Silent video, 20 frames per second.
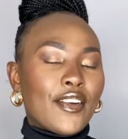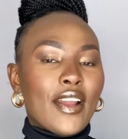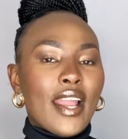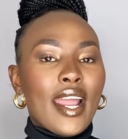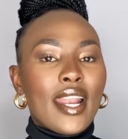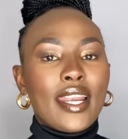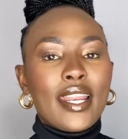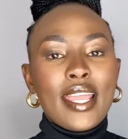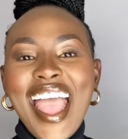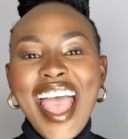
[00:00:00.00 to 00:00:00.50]

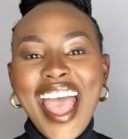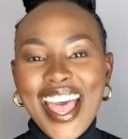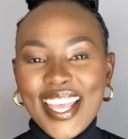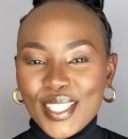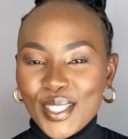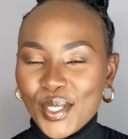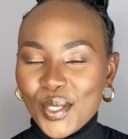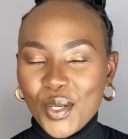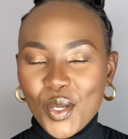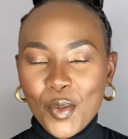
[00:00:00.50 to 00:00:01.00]
Rand.
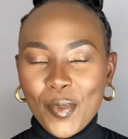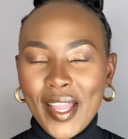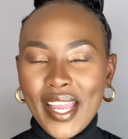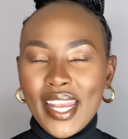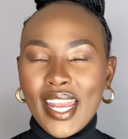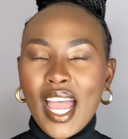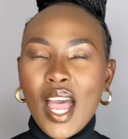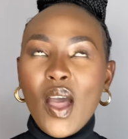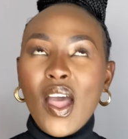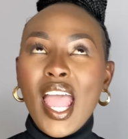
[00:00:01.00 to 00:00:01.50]
As you know by
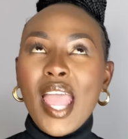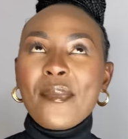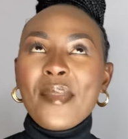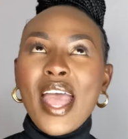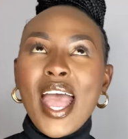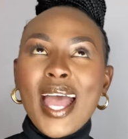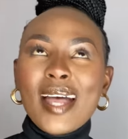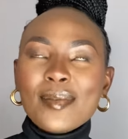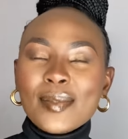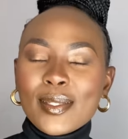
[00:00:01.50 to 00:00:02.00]
now, I'm
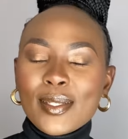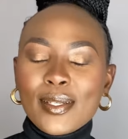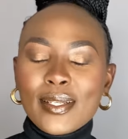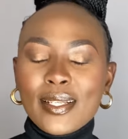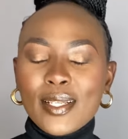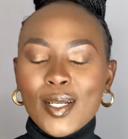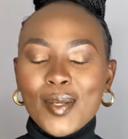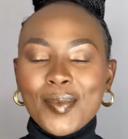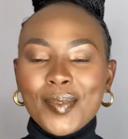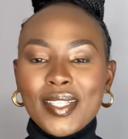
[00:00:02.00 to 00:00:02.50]

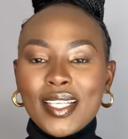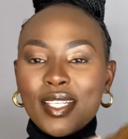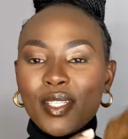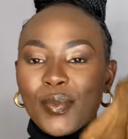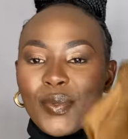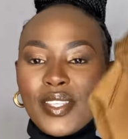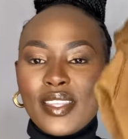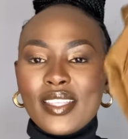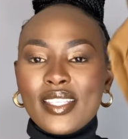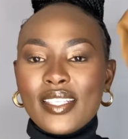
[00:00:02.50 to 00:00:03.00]
absolutely obsessed
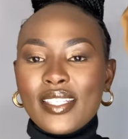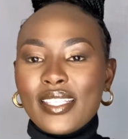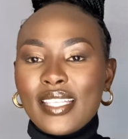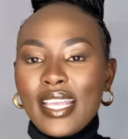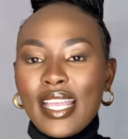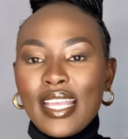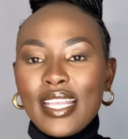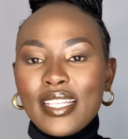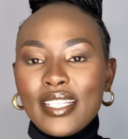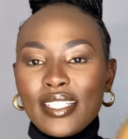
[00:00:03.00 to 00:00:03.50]
with this
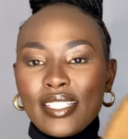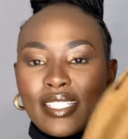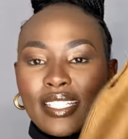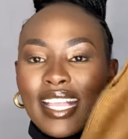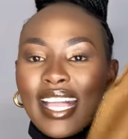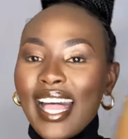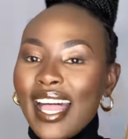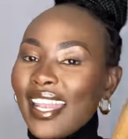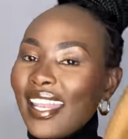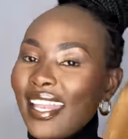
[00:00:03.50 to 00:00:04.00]

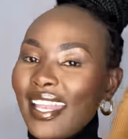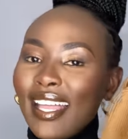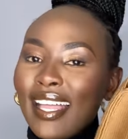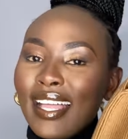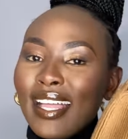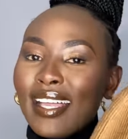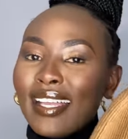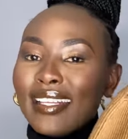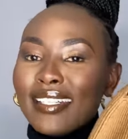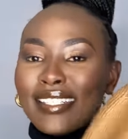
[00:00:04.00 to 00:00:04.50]

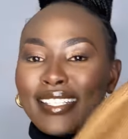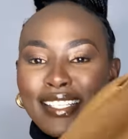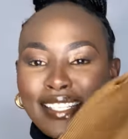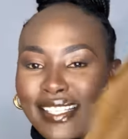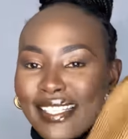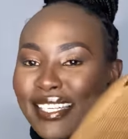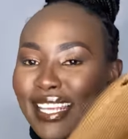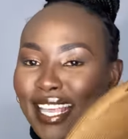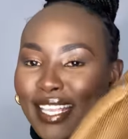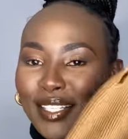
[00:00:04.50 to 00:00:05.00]
color
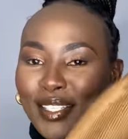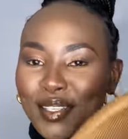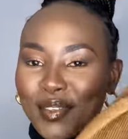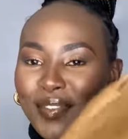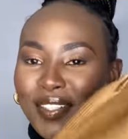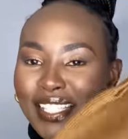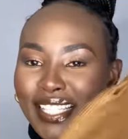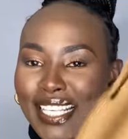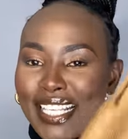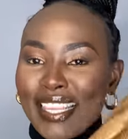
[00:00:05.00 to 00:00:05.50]
just as you've
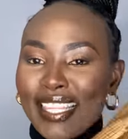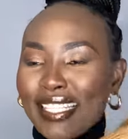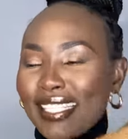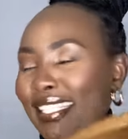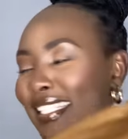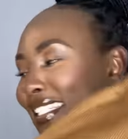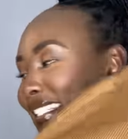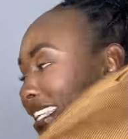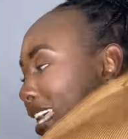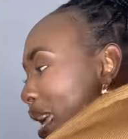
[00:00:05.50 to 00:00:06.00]
seen this
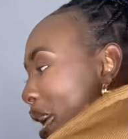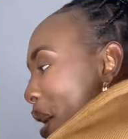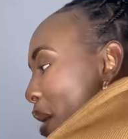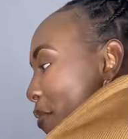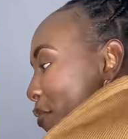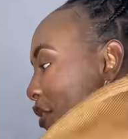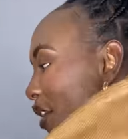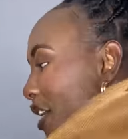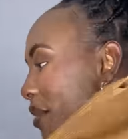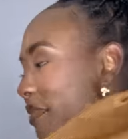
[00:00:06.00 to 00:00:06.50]
is
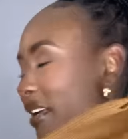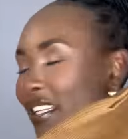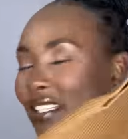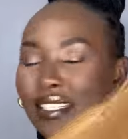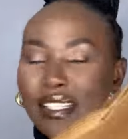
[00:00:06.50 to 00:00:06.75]
pretty much